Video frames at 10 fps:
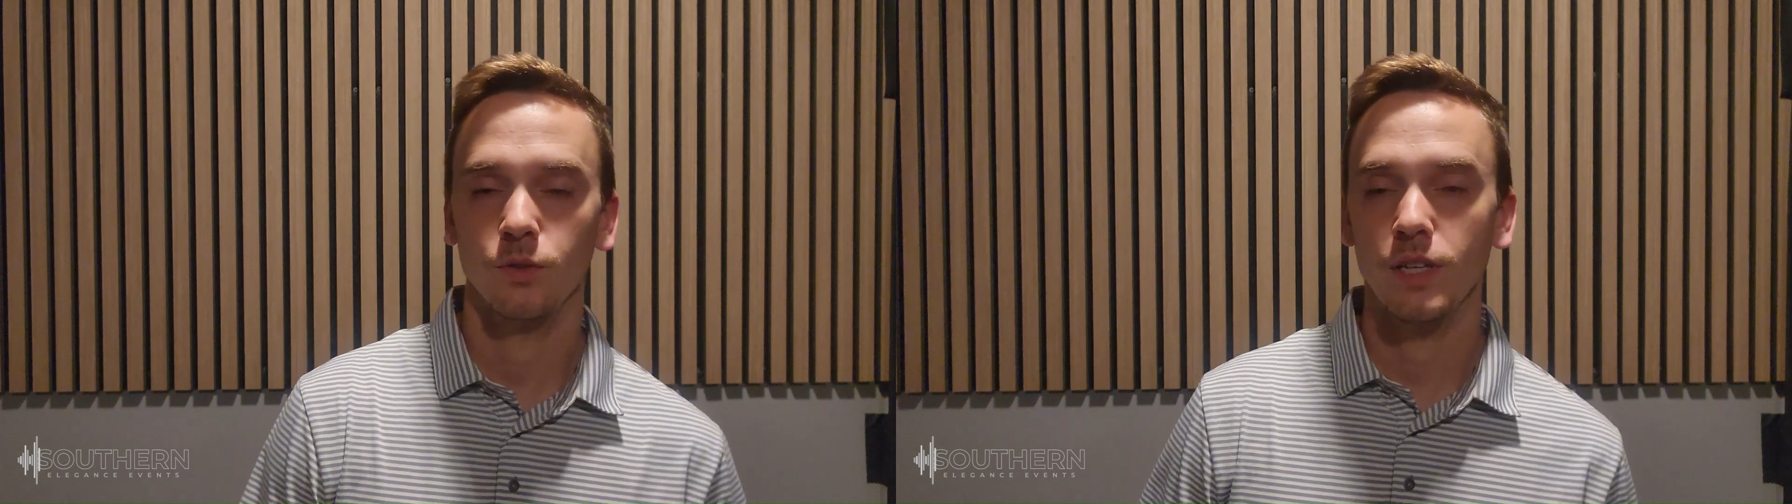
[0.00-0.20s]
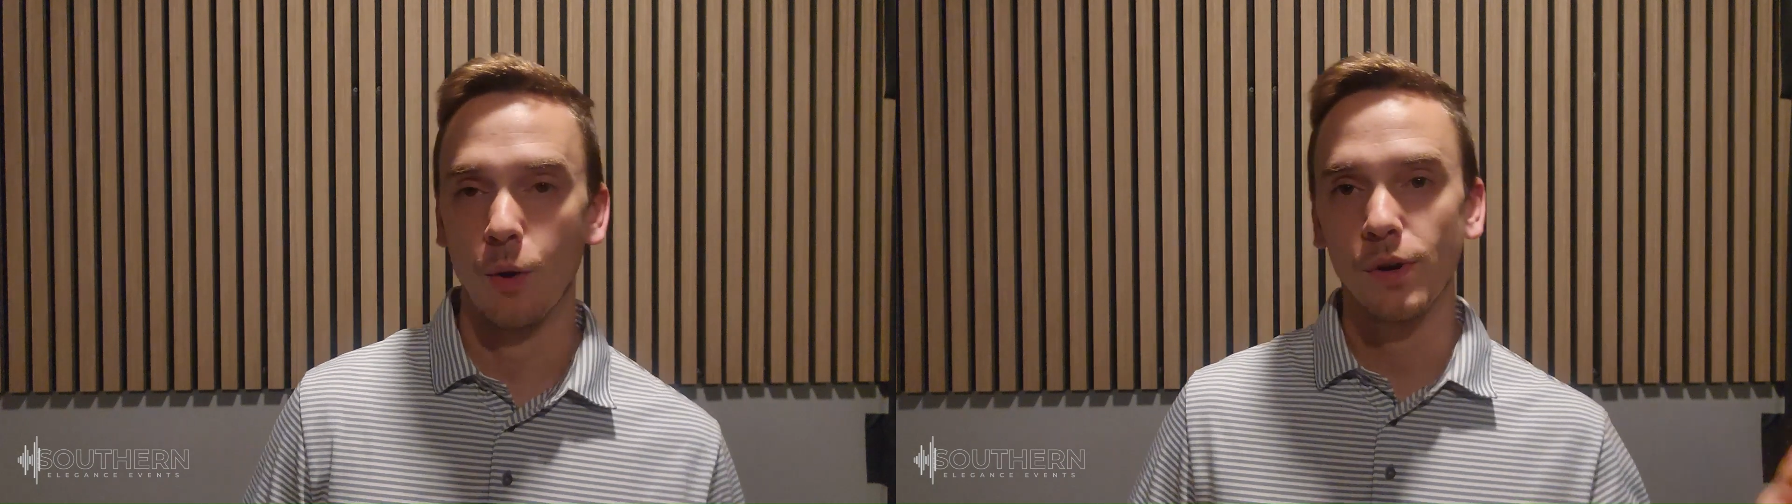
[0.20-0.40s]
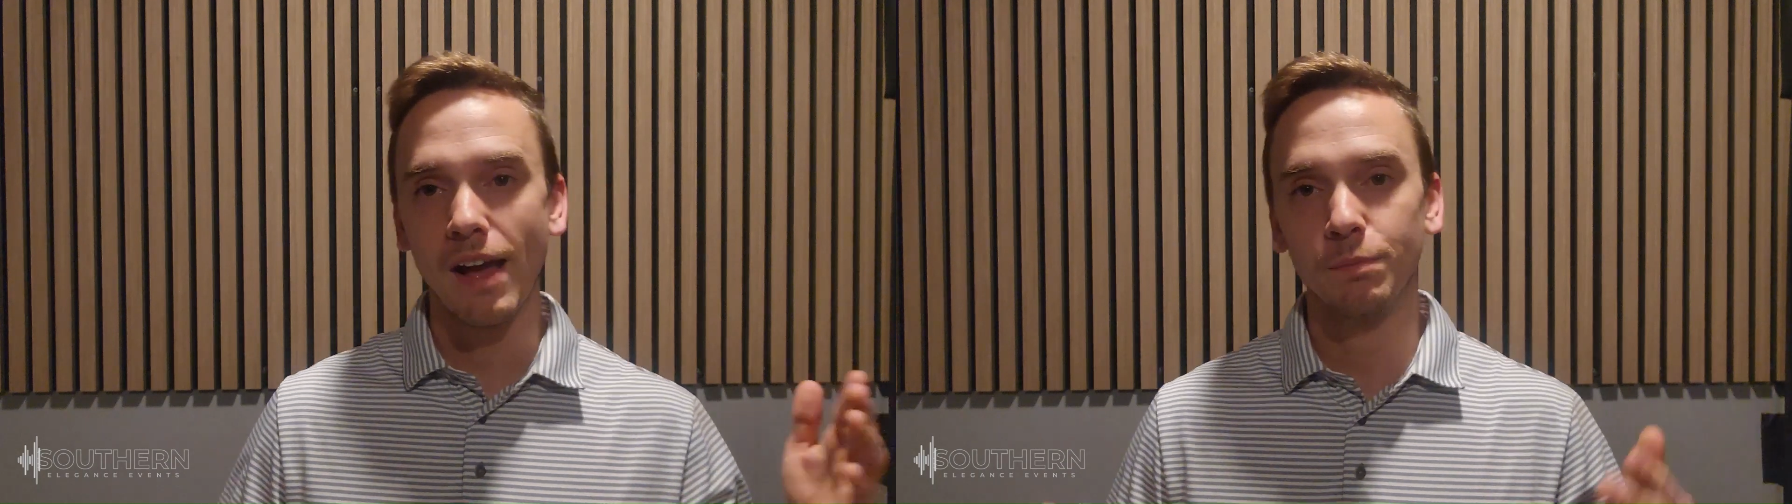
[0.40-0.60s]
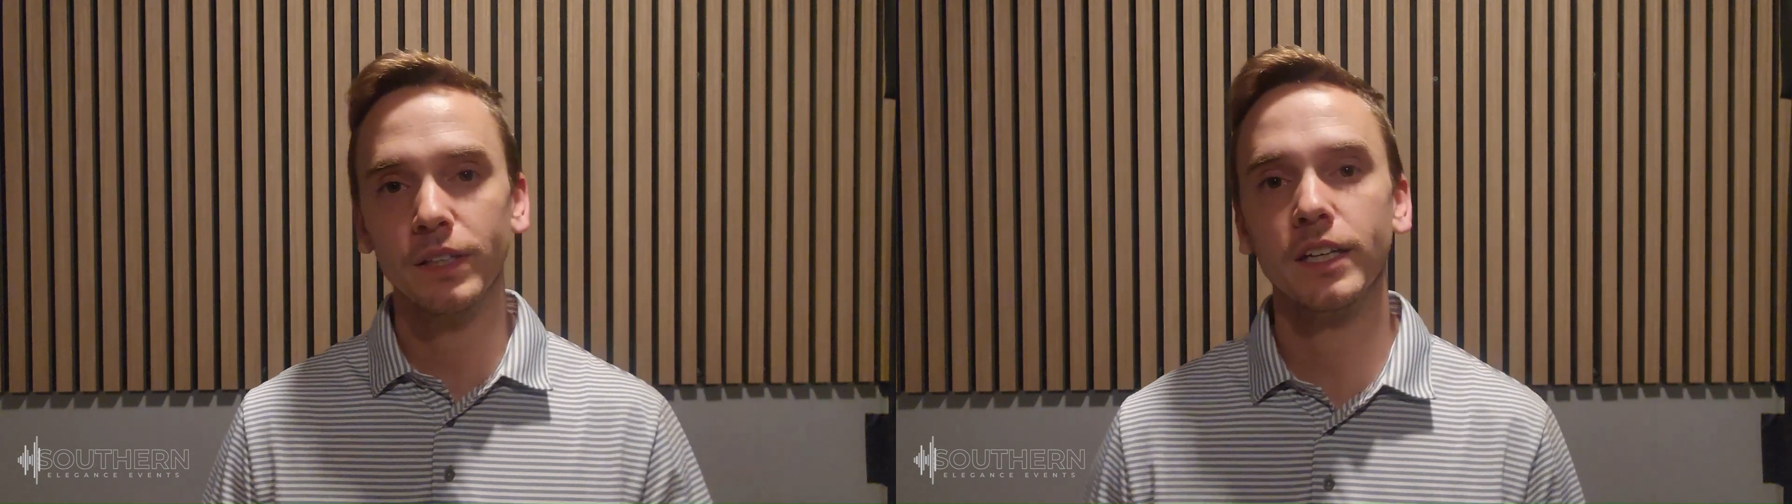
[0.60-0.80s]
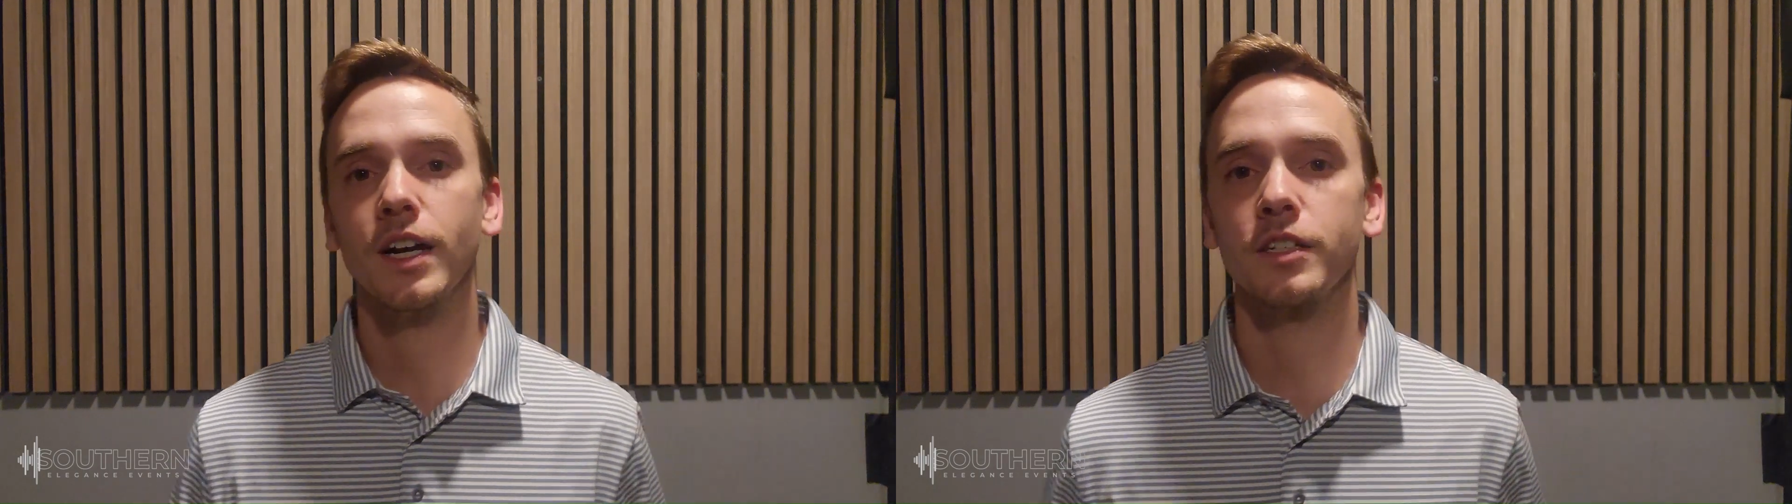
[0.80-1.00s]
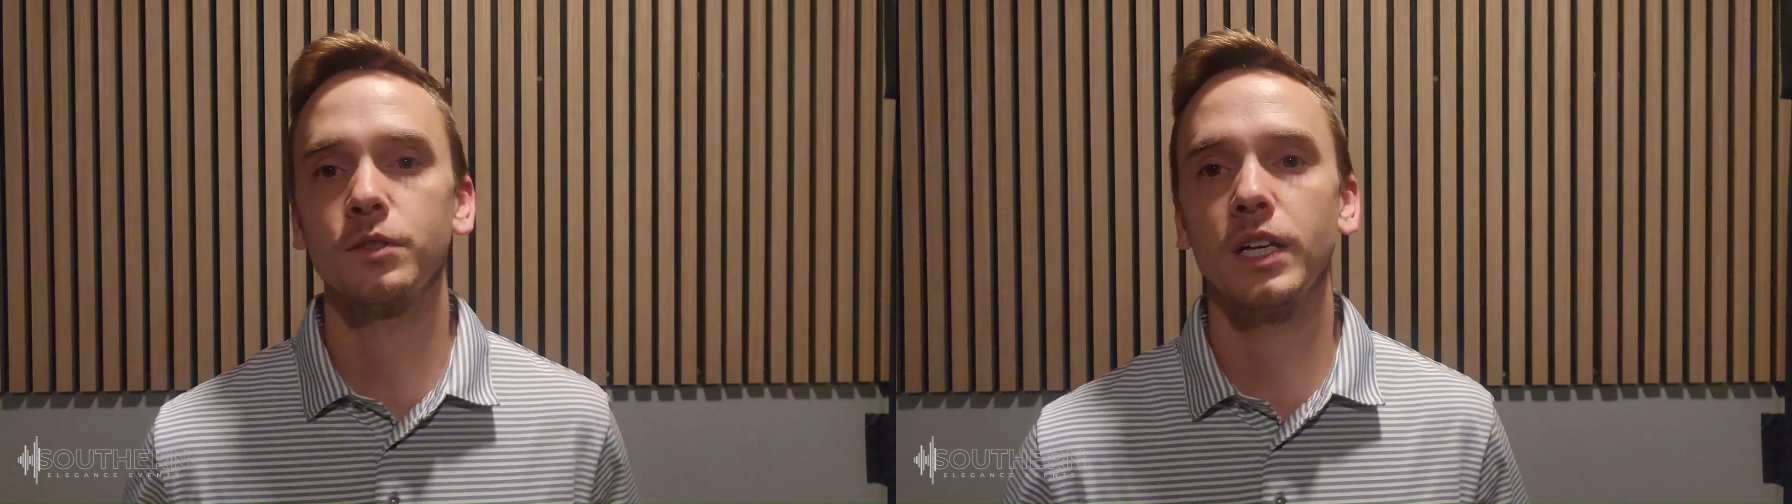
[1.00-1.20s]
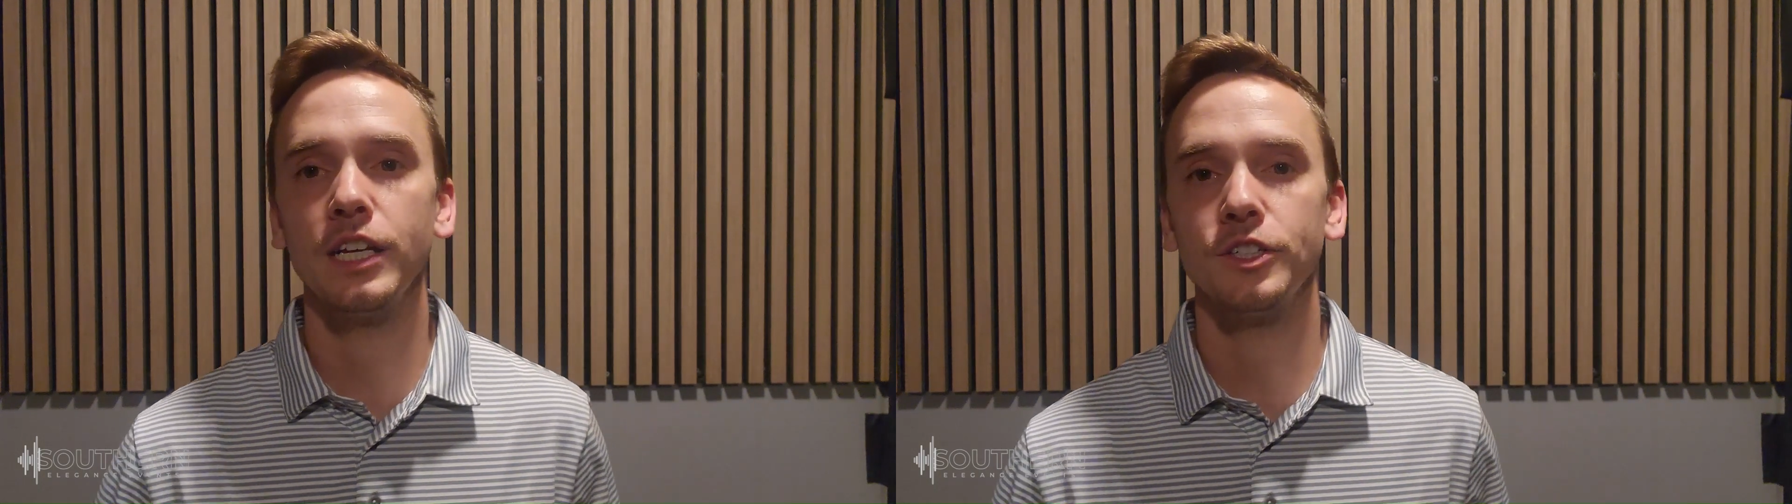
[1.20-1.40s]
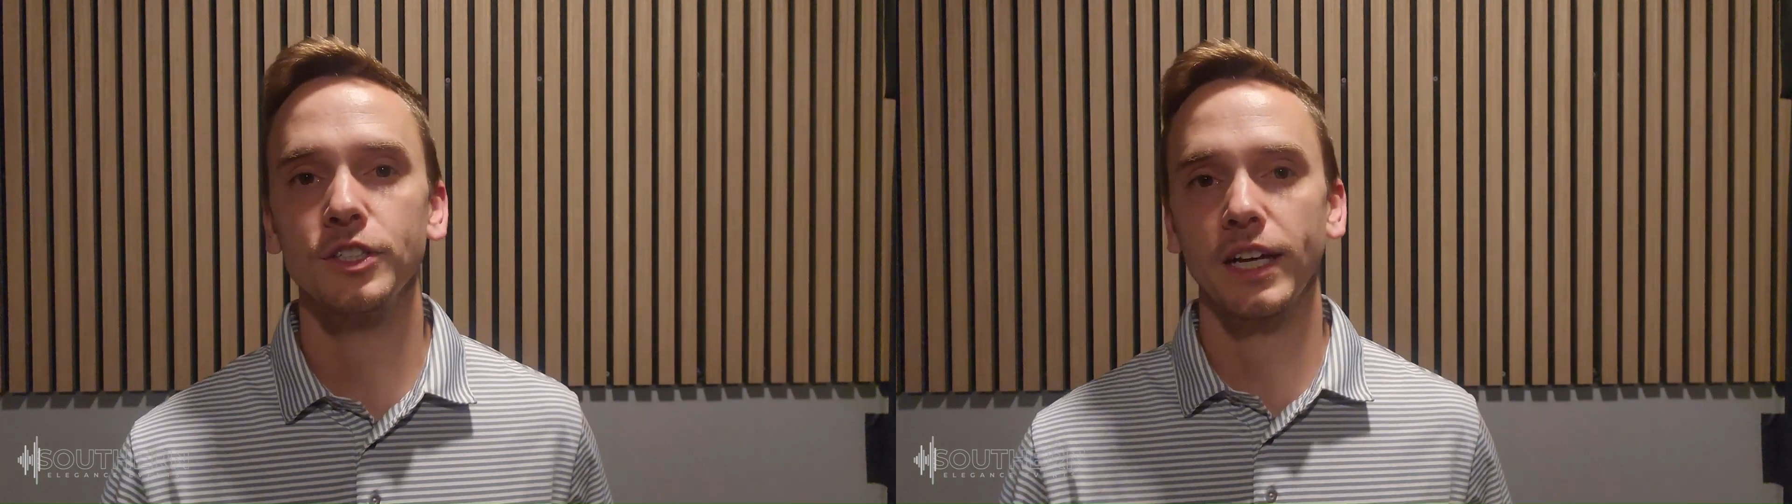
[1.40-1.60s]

Now, we're going to have plenty of consultations,